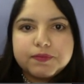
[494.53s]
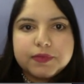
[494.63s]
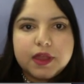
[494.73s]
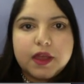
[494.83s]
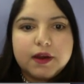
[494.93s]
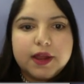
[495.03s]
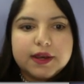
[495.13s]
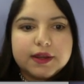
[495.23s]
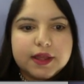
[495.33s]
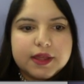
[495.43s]
All right,
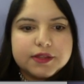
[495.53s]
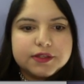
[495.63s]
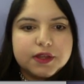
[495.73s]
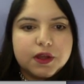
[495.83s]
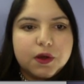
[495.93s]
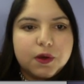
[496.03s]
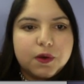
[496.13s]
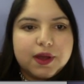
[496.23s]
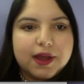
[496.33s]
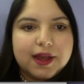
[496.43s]

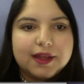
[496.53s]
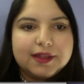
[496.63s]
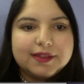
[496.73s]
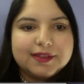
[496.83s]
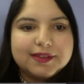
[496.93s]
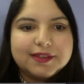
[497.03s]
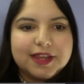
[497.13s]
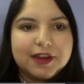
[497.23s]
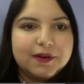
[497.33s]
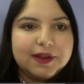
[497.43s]
so
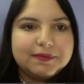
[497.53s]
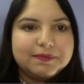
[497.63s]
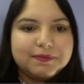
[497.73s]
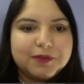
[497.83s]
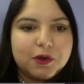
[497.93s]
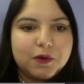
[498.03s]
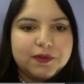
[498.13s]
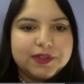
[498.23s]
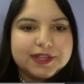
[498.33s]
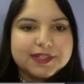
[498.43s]
here I go
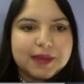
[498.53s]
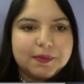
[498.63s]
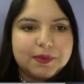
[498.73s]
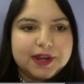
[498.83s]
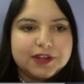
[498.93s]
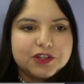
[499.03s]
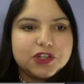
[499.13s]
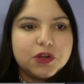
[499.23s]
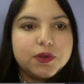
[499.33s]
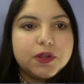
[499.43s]
over the example that I just
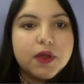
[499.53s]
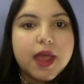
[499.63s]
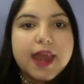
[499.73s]
showed you.